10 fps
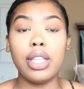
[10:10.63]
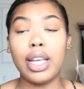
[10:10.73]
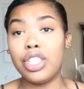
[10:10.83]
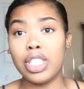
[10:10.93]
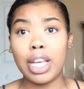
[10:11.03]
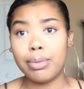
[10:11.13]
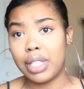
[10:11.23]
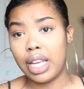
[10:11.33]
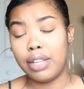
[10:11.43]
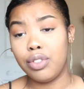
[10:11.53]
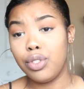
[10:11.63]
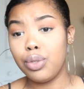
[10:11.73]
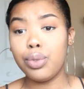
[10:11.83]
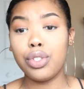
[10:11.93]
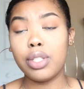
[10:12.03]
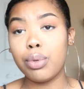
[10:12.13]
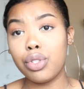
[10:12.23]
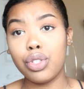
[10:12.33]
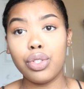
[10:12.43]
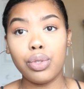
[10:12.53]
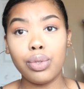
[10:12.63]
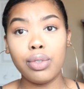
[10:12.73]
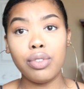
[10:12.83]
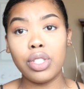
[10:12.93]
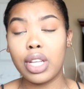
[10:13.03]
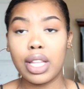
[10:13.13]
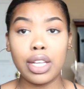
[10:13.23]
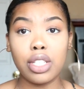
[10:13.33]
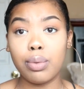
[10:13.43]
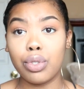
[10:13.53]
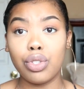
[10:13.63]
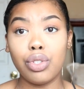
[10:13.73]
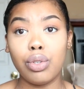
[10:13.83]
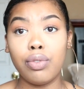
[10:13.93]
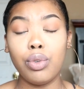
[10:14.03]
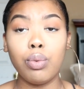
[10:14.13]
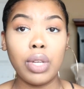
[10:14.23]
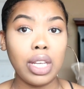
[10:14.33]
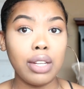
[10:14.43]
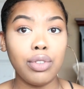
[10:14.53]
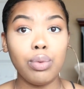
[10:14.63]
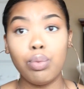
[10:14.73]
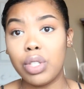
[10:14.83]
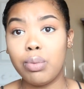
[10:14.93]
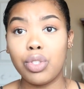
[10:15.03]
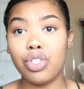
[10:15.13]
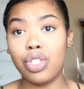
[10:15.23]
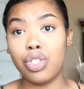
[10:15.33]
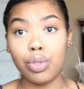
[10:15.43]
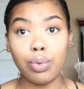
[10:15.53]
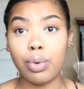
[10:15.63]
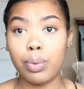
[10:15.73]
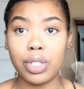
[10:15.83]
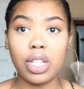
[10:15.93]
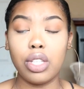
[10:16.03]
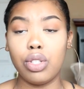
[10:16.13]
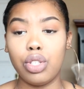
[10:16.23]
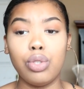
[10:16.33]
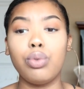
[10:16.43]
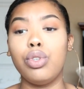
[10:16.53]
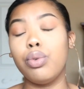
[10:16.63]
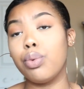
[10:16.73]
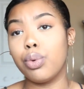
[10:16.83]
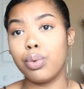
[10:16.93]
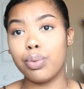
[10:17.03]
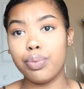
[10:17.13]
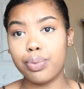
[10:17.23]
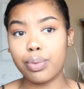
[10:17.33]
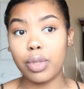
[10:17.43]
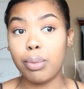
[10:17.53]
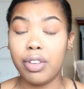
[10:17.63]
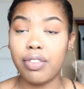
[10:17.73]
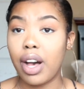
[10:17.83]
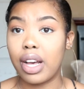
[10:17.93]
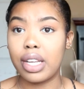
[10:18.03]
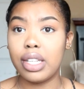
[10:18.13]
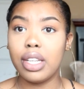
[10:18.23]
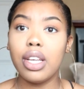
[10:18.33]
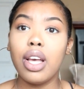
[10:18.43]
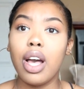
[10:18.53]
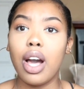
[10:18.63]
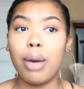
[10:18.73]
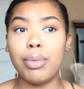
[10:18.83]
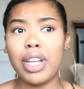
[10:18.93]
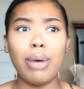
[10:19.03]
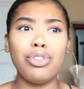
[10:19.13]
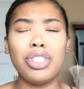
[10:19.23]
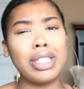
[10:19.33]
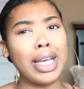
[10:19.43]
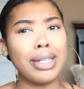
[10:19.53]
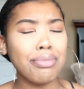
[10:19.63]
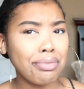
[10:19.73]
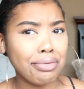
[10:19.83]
they just kept saying, if you do what you're supposed to do, if you say like you're supposed to do, if you read, if you pretty much just do what we're telling you to do, you will be fine. But I was just like,